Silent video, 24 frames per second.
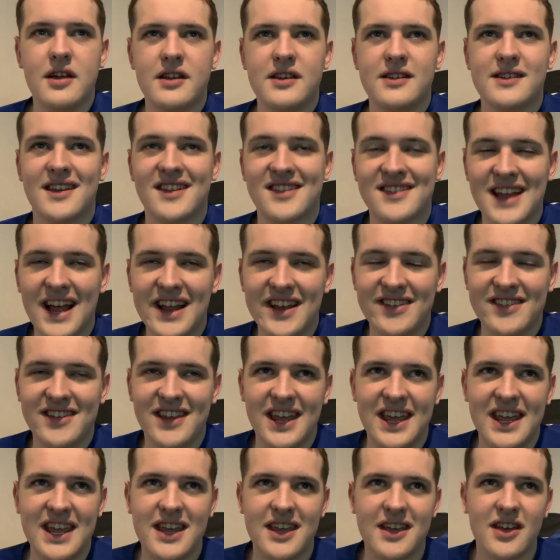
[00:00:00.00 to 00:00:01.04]
The
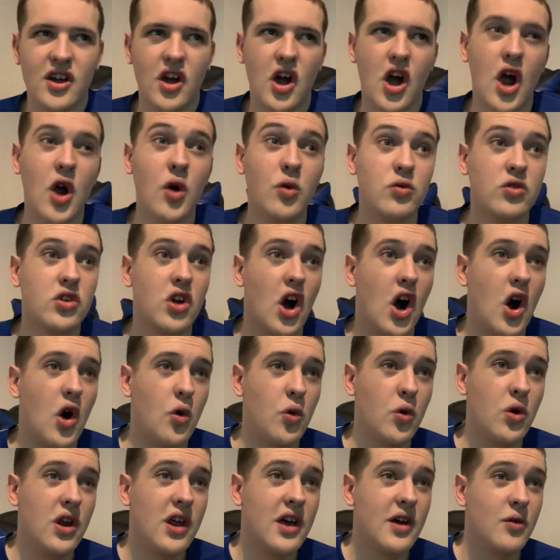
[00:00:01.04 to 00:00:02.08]
Sassy own
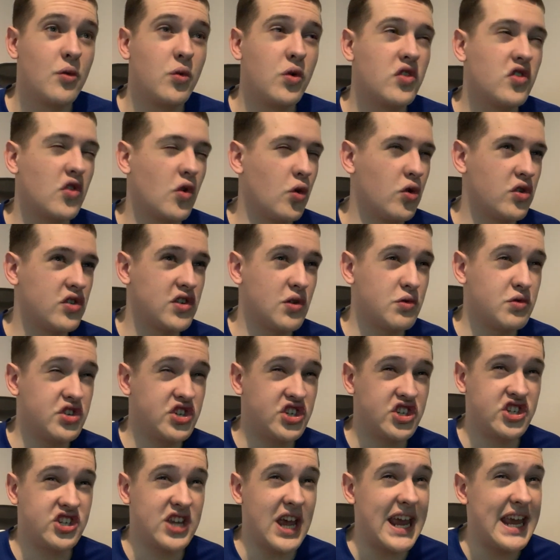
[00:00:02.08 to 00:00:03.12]
goal was also
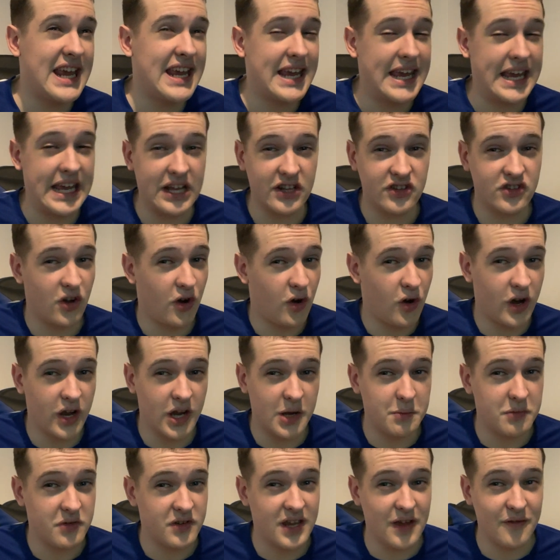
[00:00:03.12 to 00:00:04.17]
shaky at
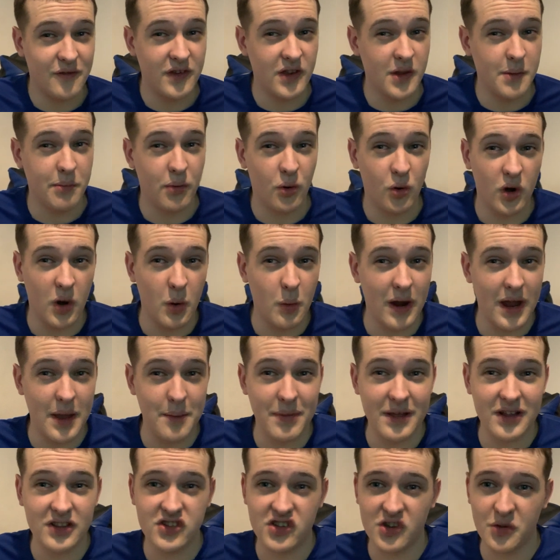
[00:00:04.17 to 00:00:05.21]
times, giving the ball away a
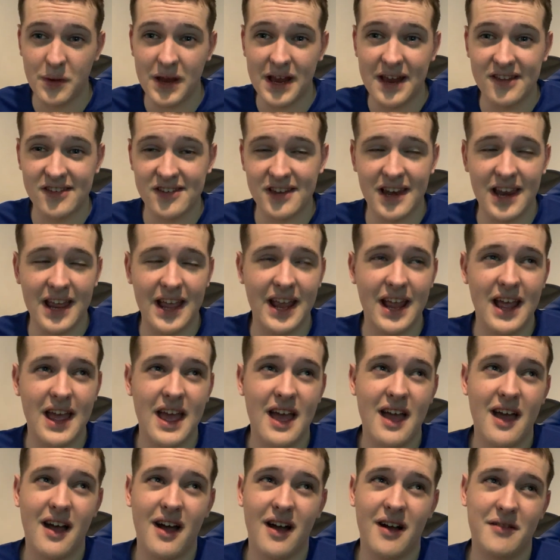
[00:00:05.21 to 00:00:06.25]
bit too easily.
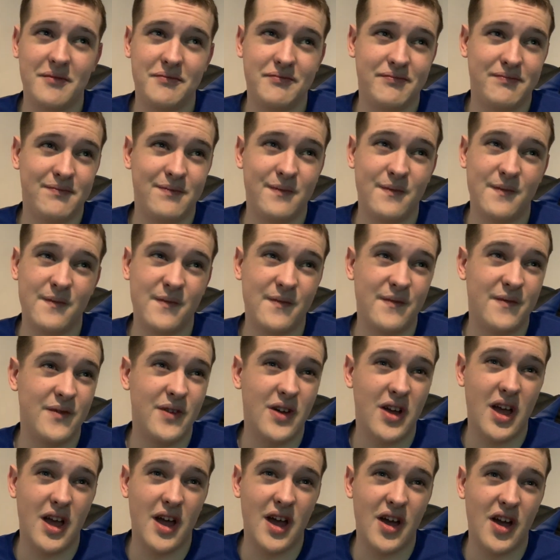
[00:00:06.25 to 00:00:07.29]

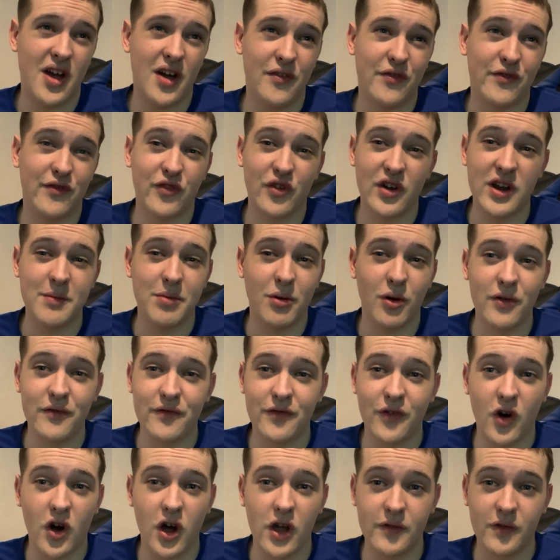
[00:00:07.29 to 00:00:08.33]
A
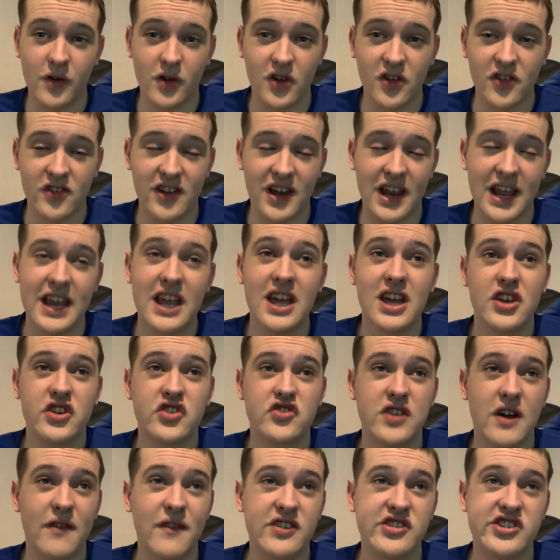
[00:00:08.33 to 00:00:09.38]
3.5, honestly.
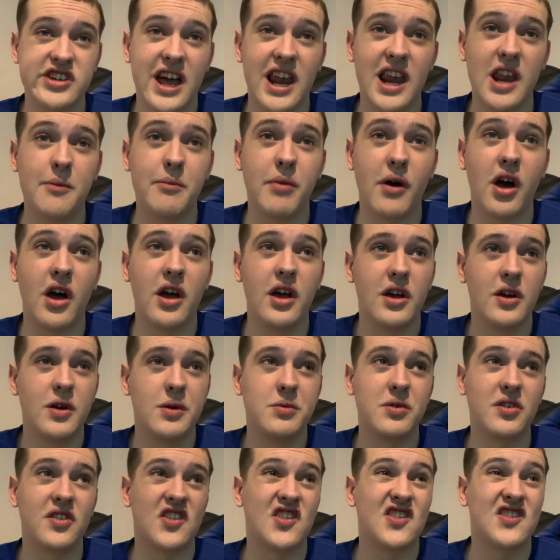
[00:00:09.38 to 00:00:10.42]
Trevor Chalobah
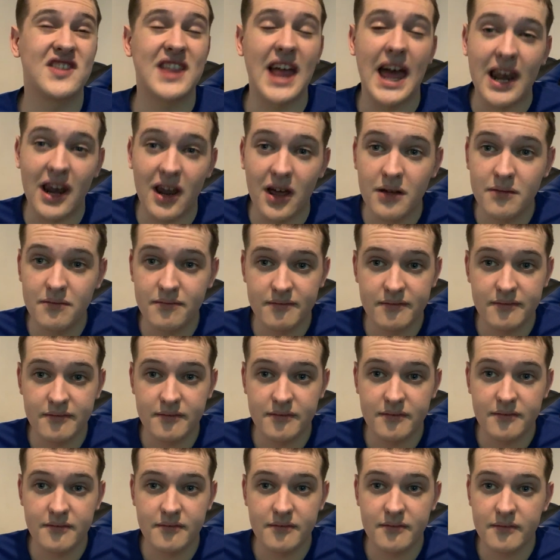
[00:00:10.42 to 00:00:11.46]
was stellar.
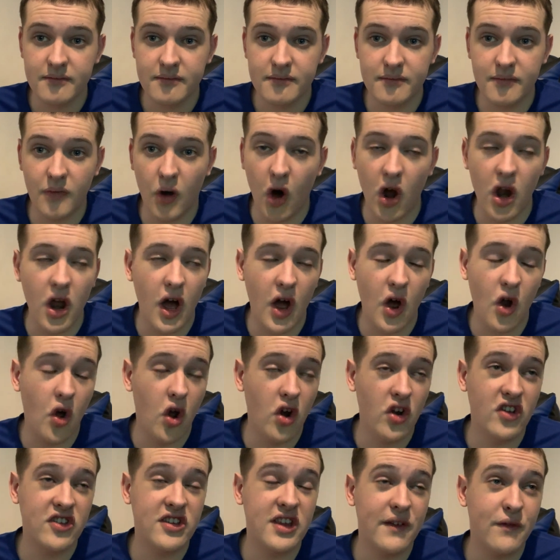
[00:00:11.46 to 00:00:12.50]

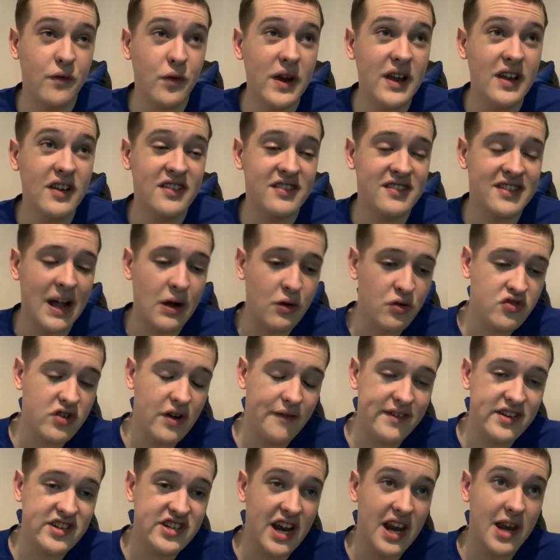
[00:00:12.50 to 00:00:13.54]
Honestly, if we sell
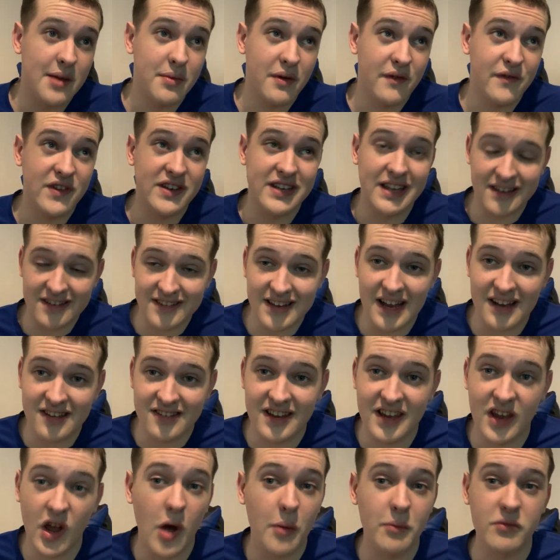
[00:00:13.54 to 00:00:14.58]
Trevor Chalobah for De
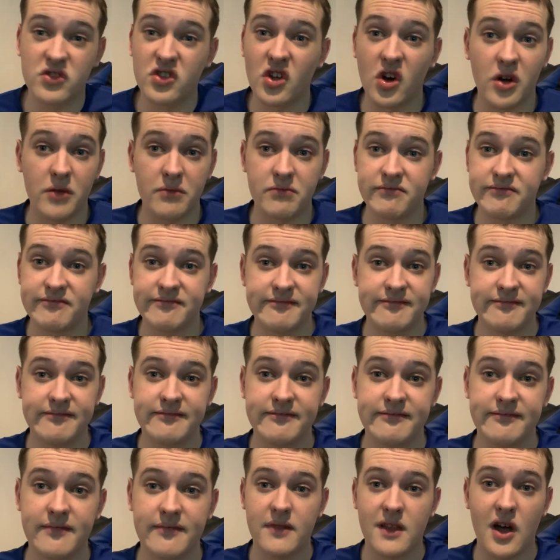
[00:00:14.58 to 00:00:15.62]
Sassi, I'm done.
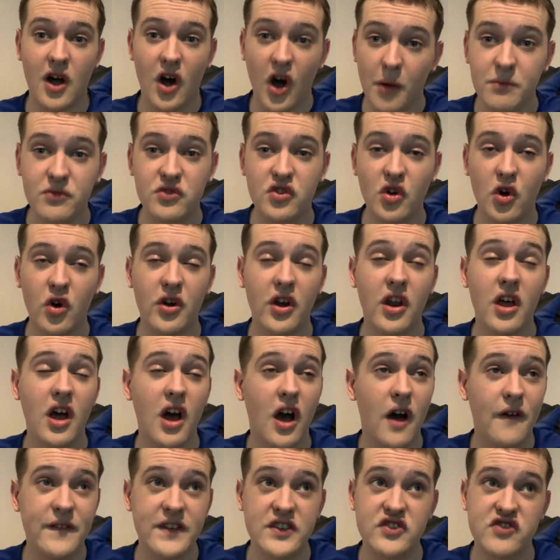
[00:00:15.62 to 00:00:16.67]
I'm done.
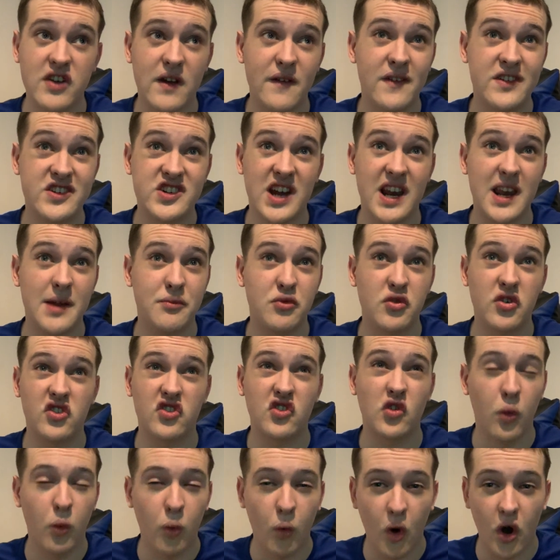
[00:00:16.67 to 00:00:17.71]
I think Trevor Chalobah is
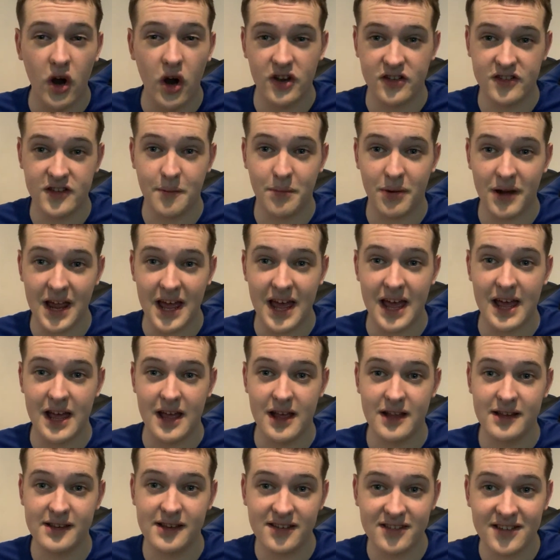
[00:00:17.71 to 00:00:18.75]
twice the player
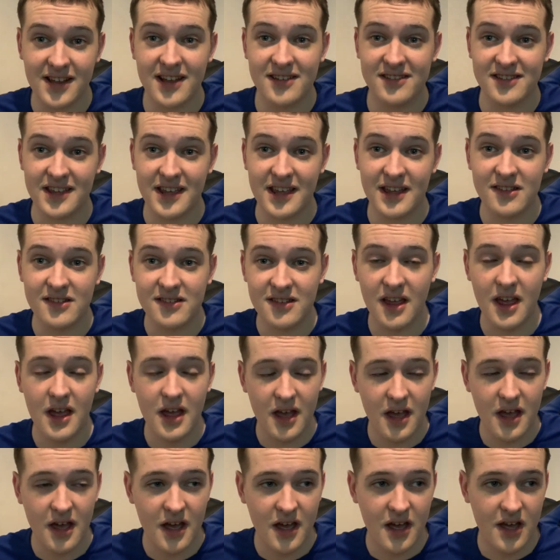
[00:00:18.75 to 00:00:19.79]
De Sassi is.
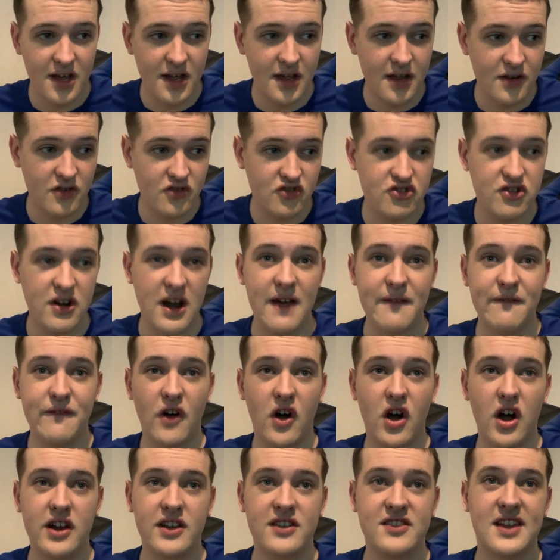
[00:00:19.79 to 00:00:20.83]
Trev,
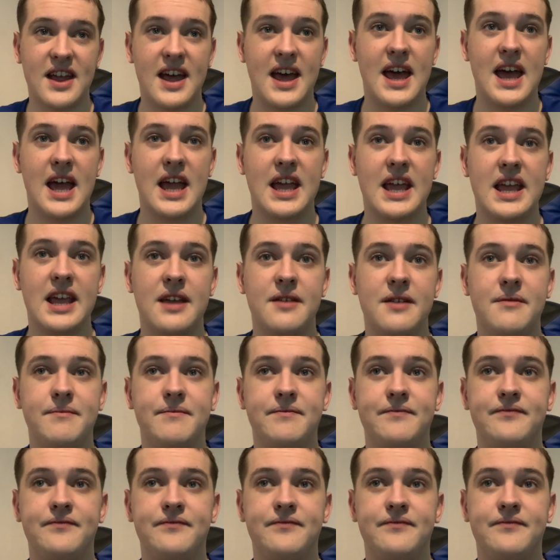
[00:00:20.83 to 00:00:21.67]
I'd say,